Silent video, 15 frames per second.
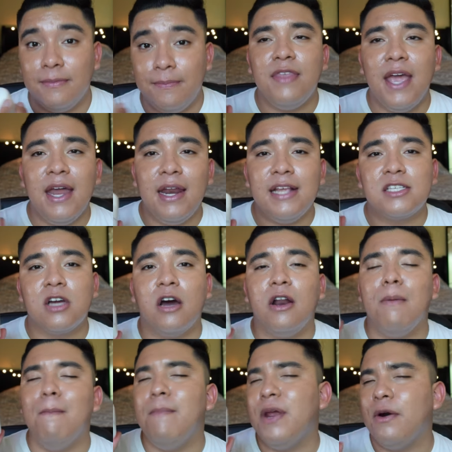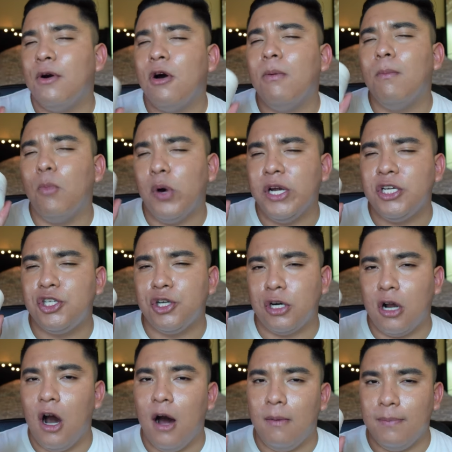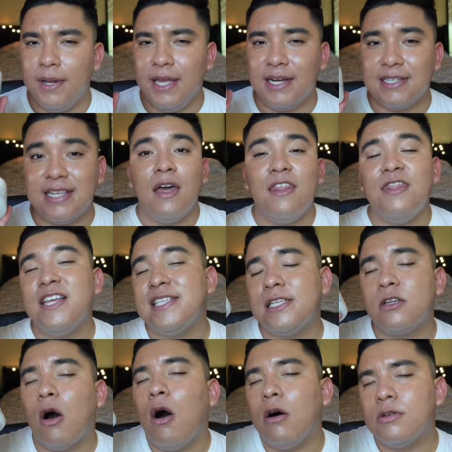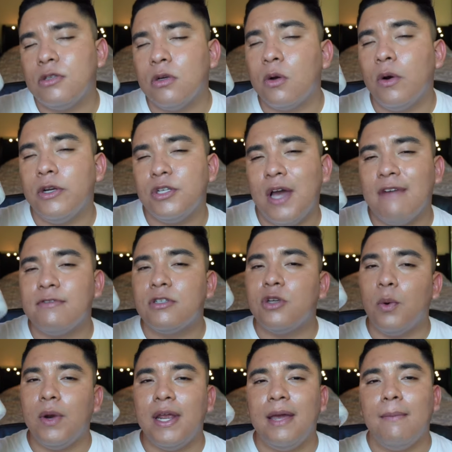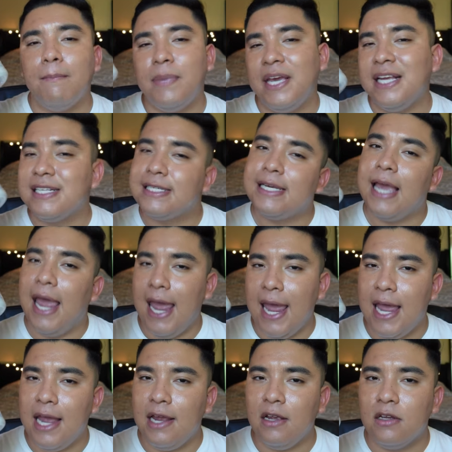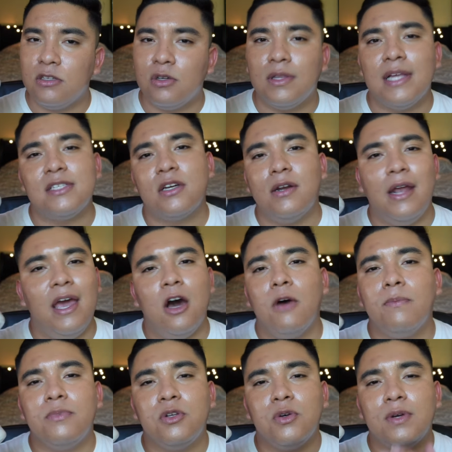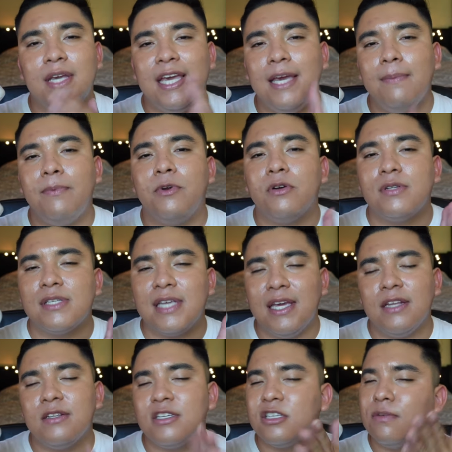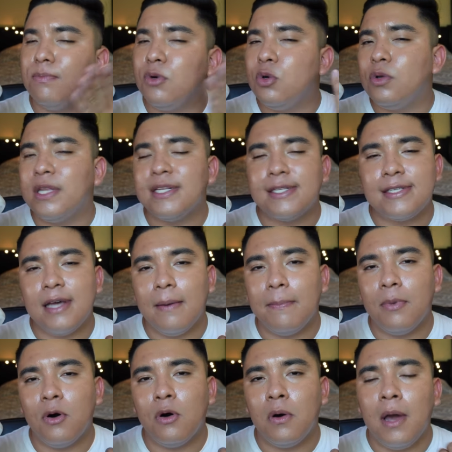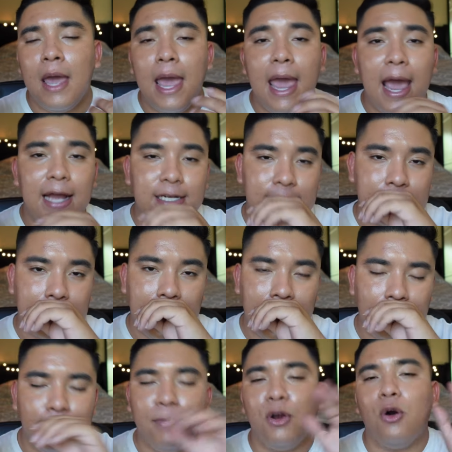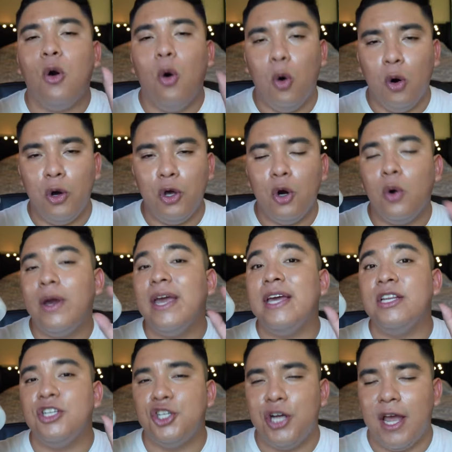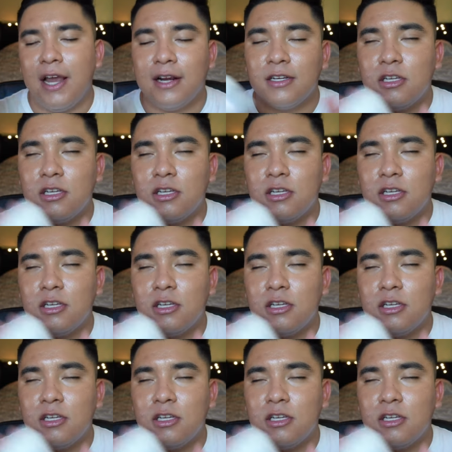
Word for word: Then it's got a mineral moisture complex. This is also going to have sodium P C A, so that's going to help to keep your skin smooth and supple and just keep your oil in check.